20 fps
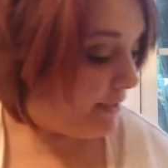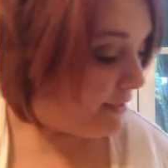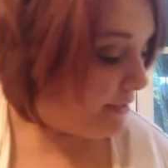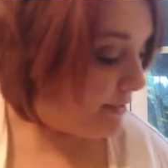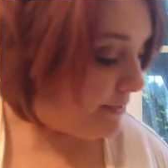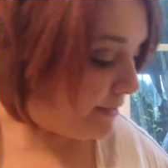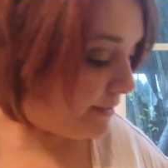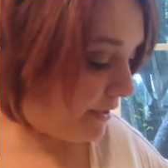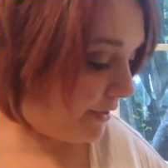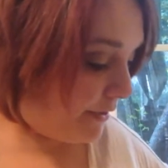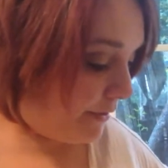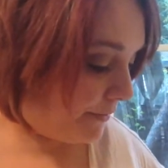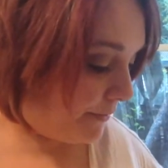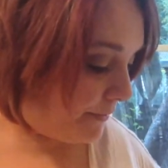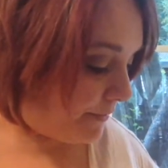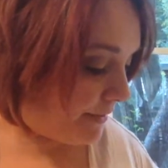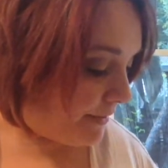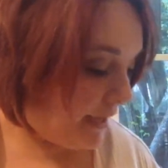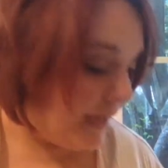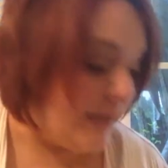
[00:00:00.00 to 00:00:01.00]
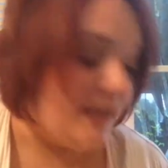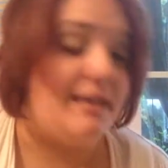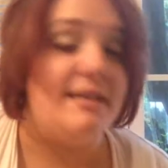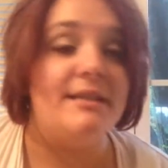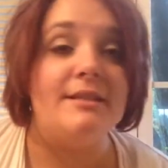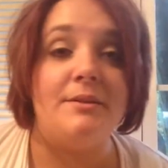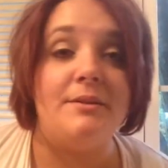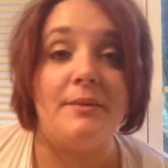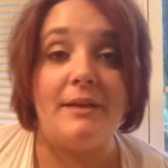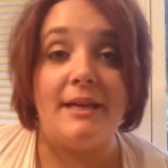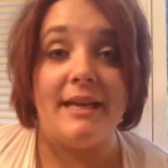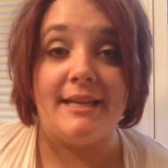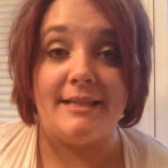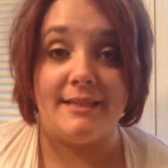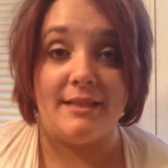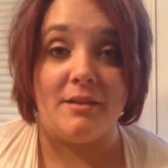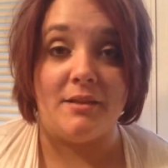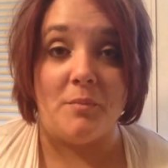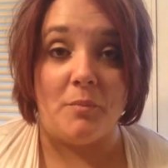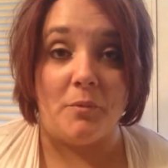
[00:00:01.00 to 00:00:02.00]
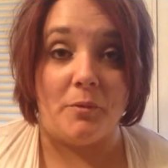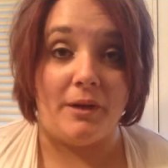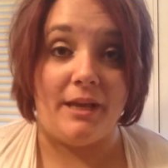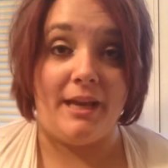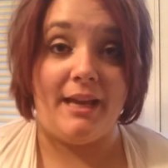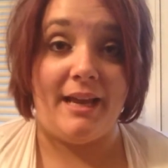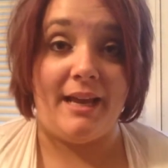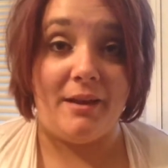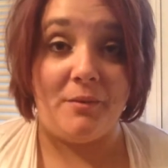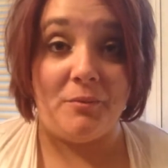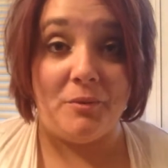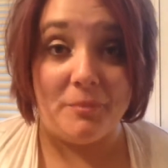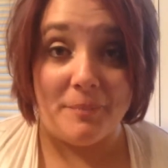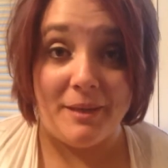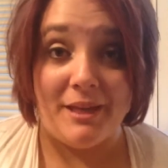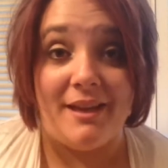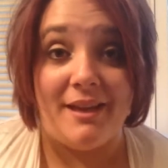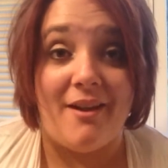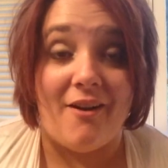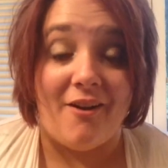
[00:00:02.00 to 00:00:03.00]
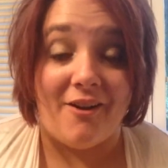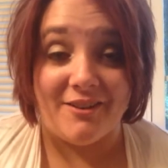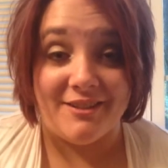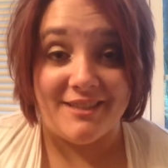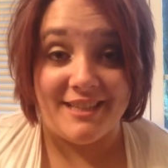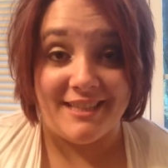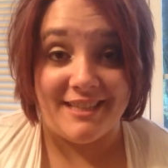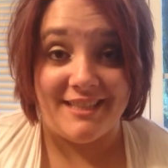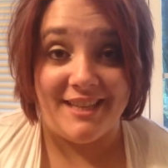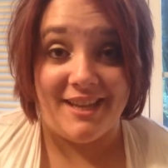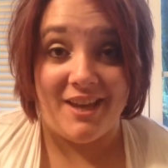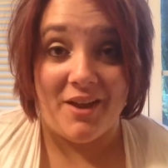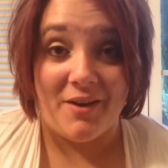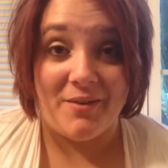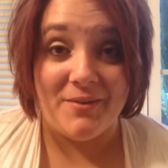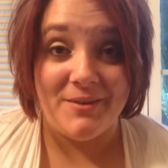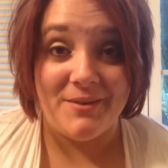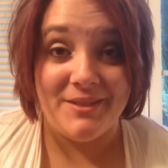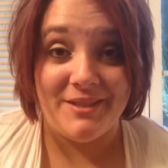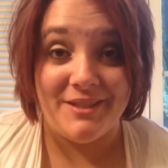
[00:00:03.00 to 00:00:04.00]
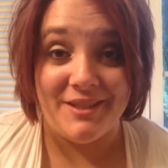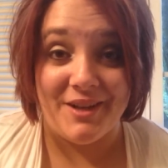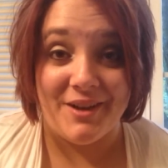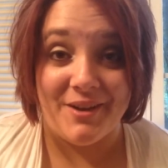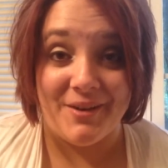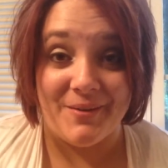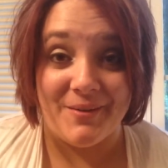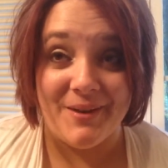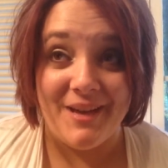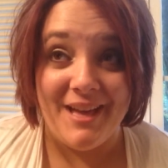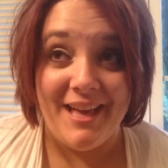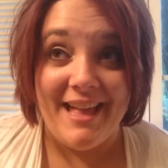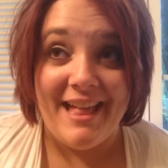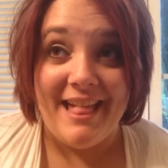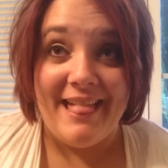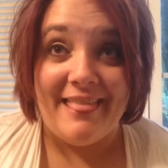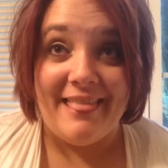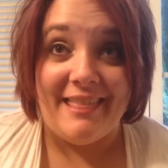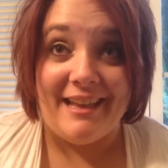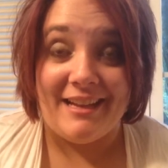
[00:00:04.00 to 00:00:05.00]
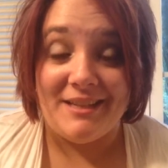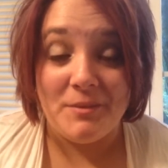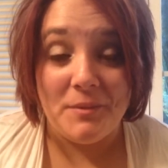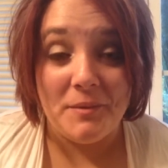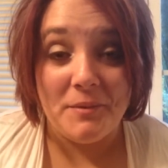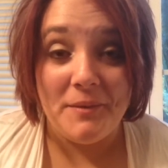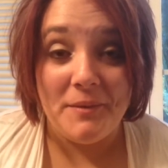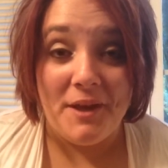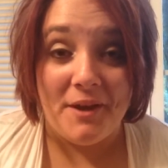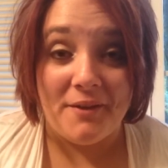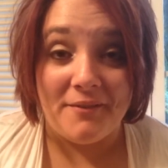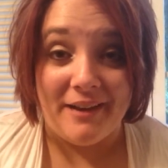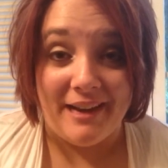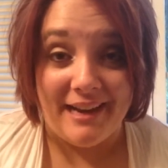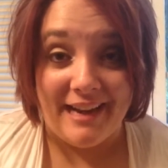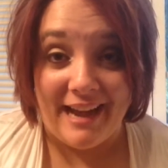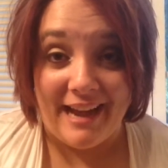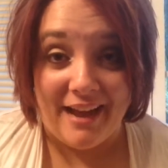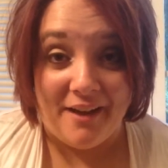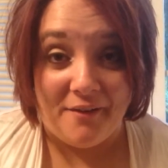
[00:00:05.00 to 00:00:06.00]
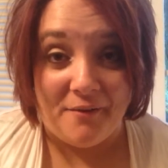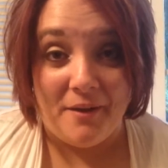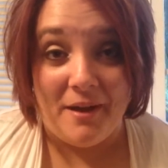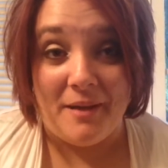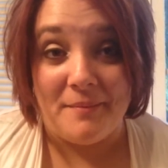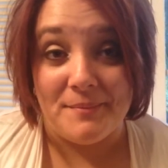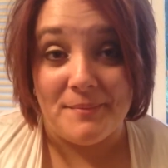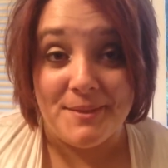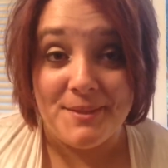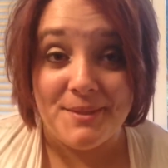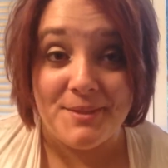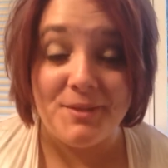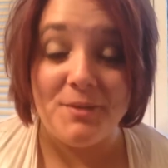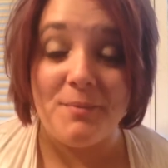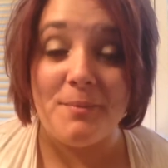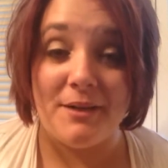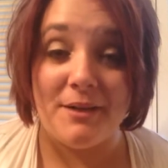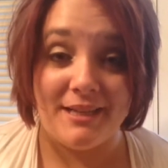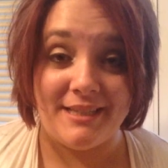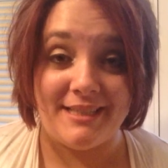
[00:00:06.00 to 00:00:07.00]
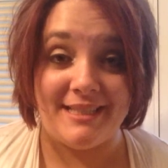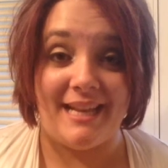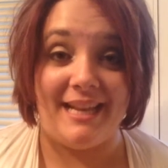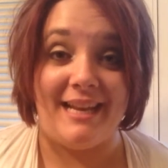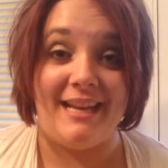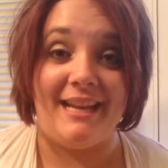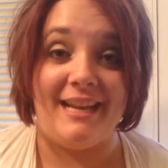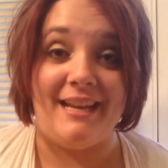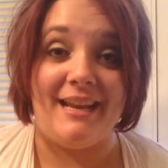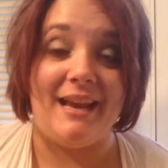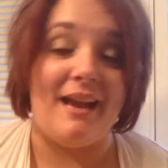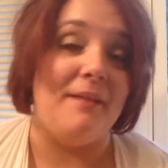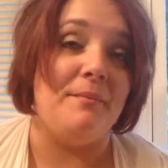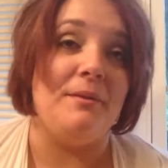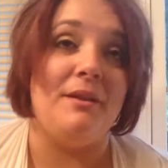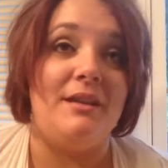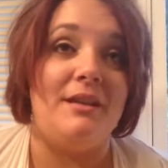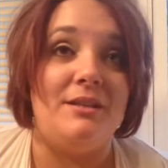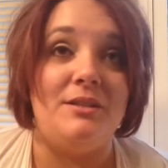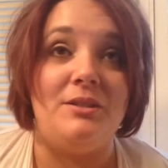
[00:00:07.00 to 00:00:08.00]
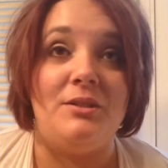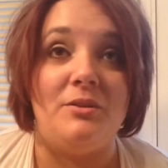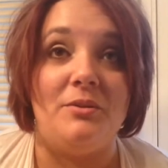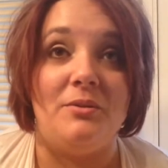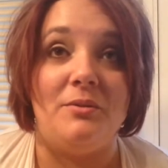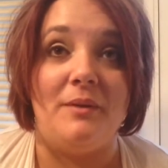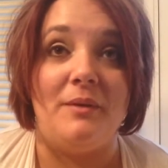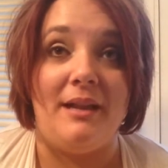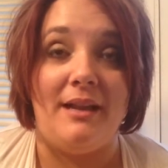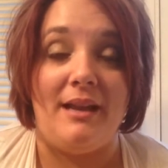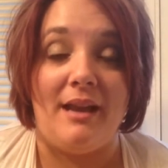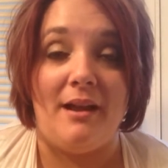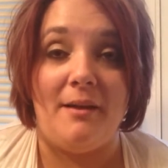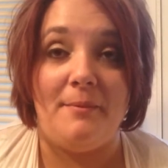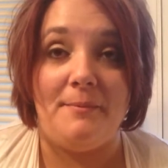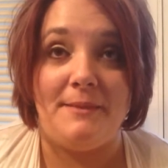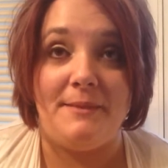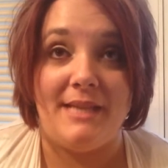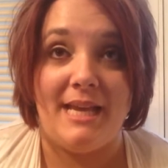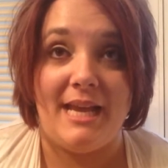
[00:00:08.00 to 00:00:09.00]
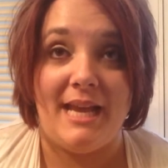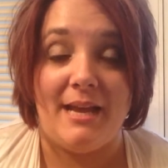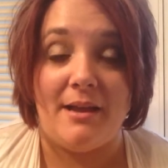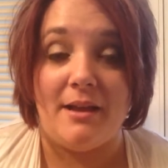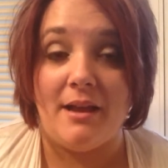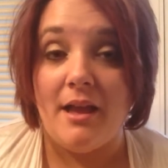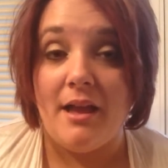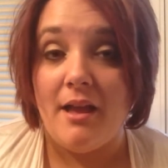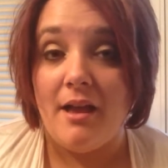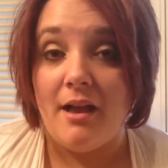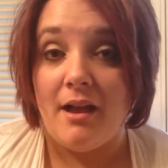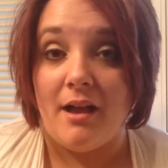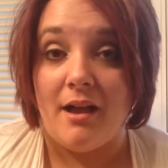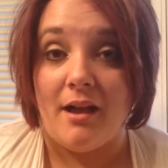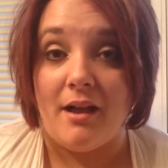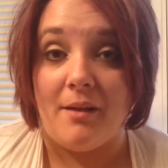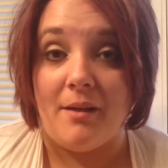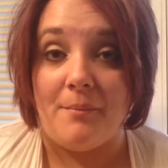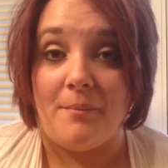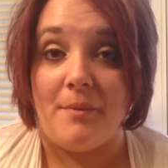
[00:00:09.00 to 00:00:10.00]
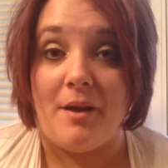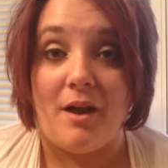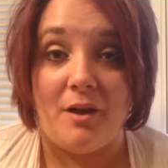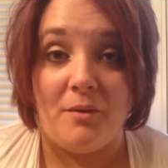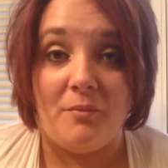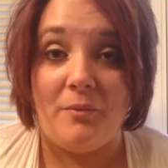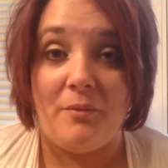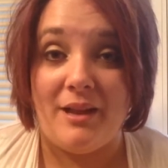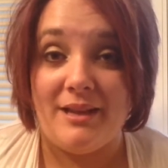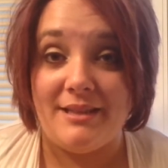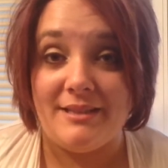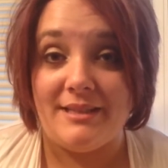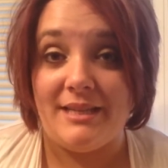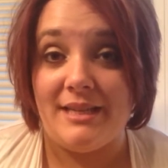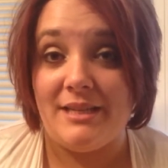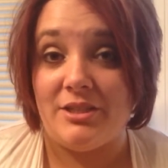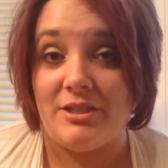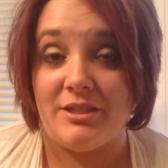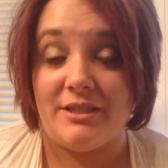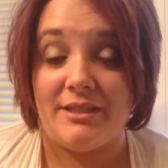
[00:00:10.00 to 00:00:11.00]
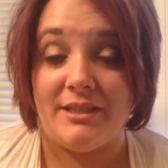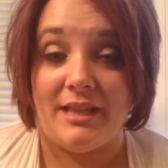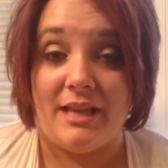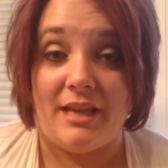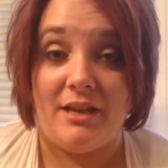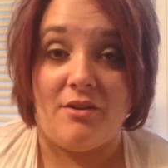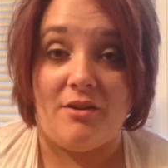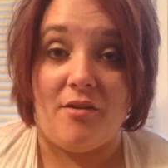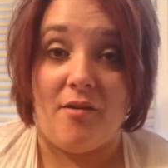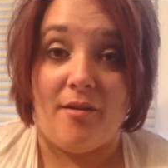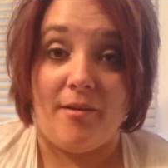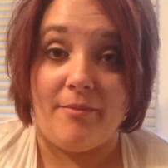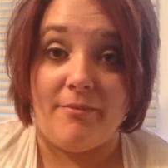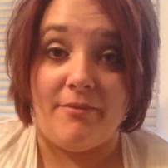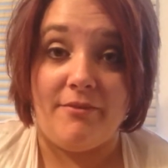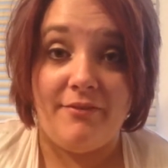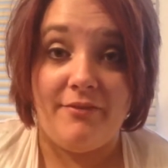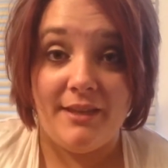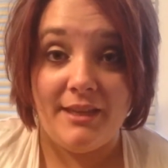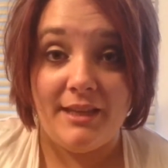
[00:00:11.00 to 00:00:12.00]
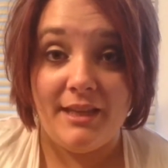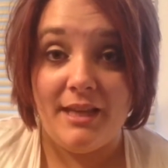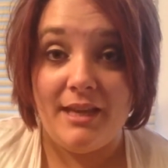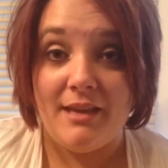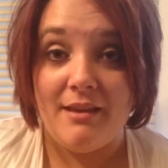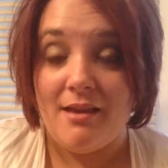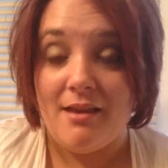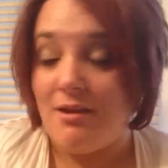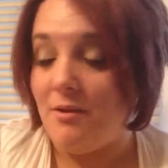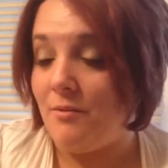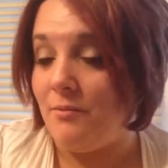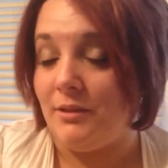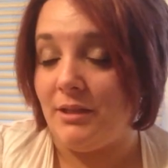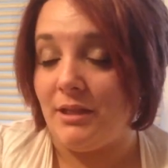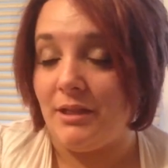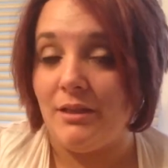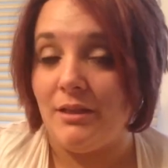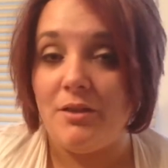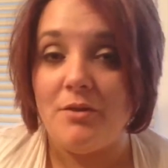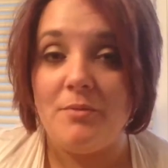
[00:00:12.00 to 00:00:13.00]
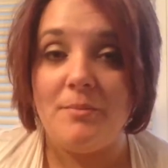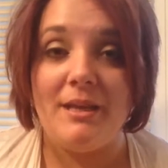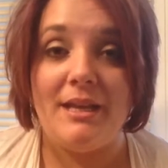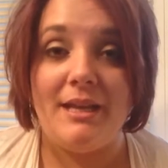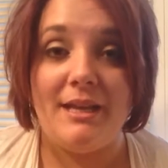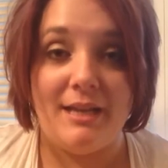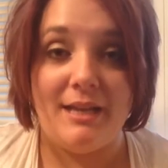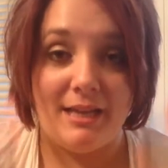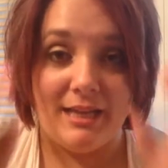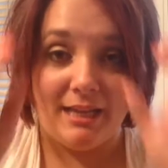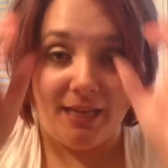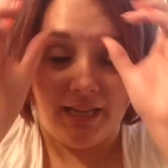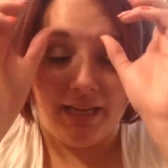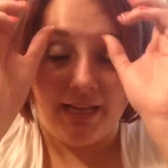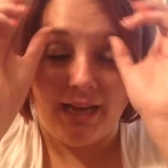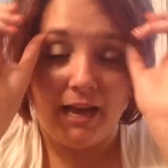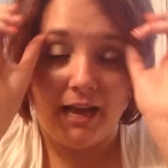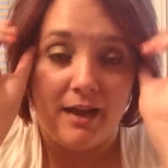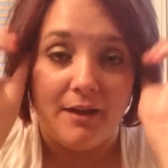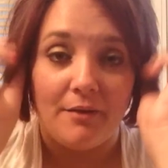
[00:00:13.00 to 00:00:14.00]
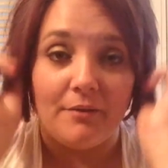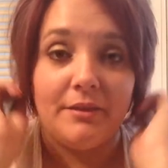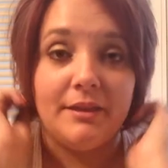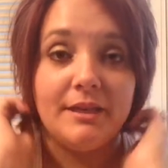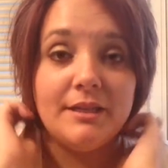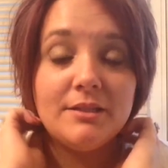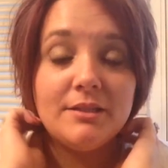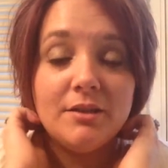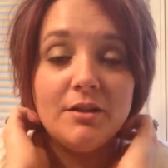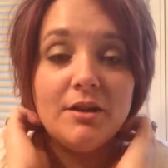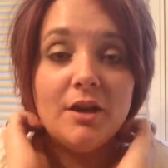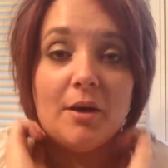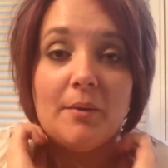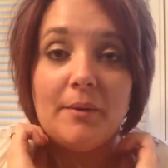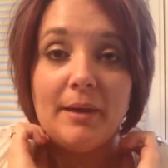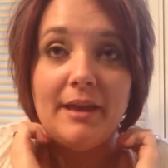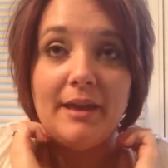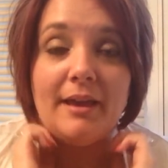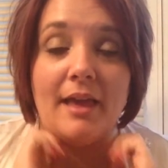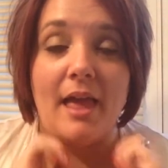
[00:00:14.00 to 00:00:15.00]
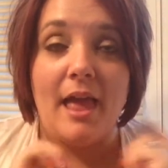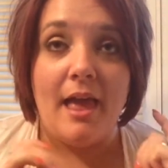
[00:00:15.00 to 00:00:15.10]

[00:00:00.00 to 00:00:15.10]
So yeah, he's doing his in the morning, and we'll be all set to go. So that's where we are right now. I'm super excited. I'm going to do an update on Wednesday just to let you know how I'm feeling with the Clomid and how things are going.